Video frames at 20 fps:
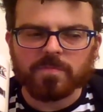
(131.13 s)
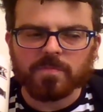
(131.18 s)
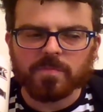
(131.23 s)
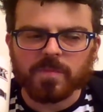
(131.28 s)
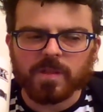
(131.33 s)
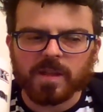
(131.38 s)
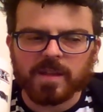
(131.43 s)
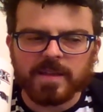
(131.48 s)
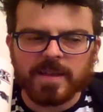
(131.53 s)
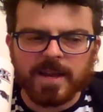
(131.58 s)

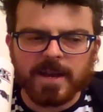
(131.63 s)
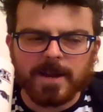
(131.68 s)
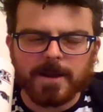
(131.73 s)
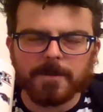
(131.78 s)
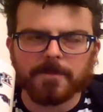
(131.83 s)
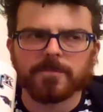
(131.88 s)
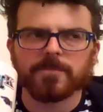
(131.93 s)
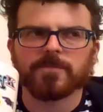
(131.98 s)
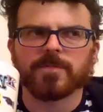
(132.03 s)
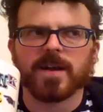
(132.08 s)
yeah,
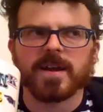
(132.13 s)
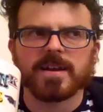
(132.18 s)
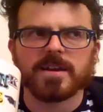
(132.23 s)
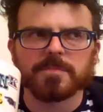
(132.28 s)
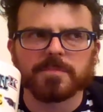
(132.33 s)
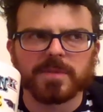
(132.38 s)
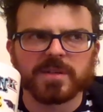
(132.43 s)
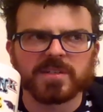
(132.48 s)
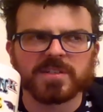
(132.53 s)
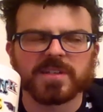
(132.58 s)
finding
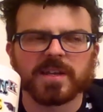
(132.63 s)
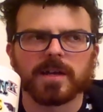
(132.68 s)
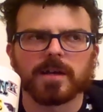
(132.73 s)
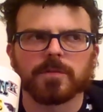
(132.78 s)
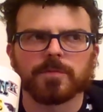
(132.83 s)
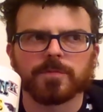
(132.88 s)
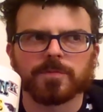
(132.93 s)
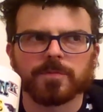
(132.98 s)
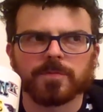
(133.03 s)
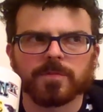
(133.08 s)
myself
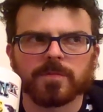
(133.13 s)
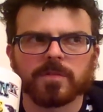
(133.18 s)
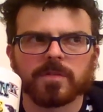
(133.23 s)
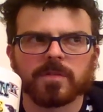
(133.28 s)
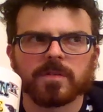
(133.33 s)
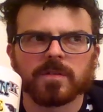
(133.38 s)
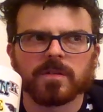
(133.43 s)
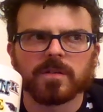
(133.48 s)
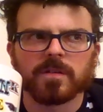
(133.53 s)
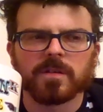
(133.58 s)

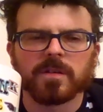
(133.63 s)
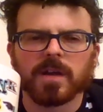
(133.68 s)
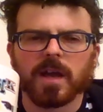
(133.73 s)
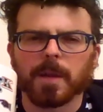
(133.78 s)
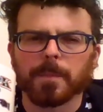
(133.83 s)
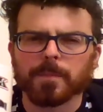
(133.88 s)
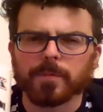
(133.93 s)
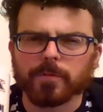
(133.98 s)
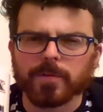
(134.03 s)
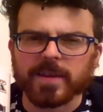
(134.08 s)

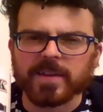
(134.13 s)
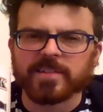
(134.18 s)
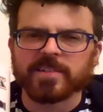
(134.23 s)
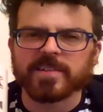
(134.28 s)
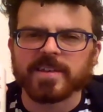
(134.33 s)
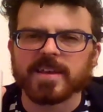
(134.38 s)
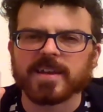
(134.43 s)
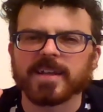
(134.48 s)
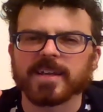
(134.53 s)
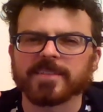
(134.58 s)

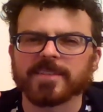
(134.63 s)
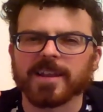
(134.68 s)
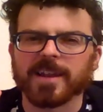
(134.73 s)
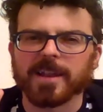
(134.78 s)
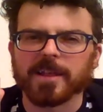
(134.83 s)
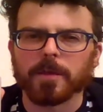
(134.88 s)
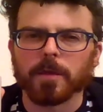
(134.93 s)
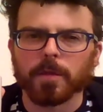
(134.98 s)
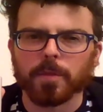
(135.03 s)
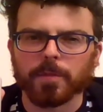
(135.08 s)
appreciating the
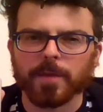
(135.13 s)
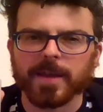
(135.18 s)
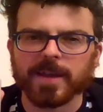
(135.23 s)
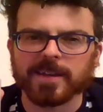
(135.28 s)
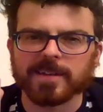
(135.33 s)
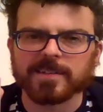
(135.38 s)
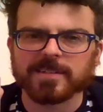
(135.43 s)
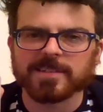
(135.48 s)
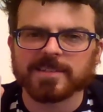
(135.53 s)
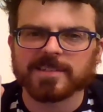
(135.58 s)
little
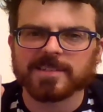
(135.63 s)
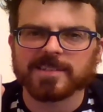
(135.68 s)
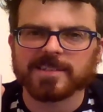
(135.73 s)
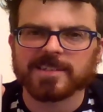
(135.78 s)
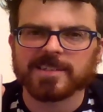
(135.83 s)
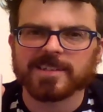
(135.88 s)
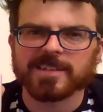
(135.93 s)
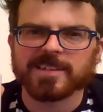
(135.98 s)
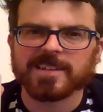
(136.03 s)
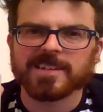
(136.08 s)
things,
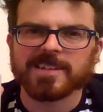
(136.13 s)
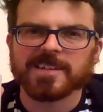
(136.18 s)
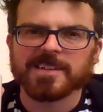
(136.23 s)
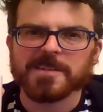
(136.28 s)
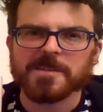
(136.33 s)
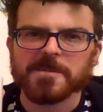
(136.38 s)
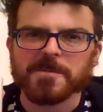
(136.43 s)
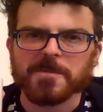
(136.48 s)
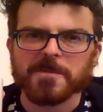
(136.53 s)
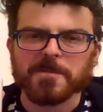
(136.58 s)

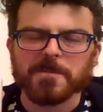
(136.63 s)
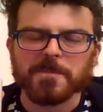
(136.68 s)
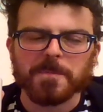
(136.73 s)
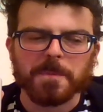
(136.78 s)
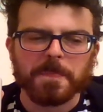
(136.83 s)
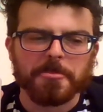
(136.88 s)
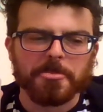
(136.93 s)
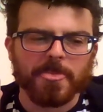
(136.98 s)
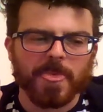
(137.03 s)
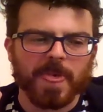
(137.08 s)

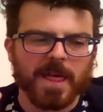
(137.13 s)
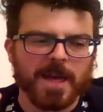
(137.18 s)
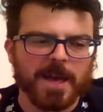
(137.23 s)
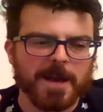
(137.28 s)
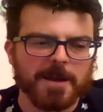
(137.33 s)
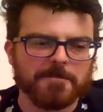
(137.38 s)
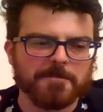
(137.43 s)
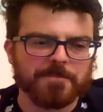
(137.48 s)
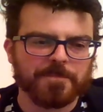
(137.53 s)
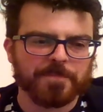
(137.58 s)
and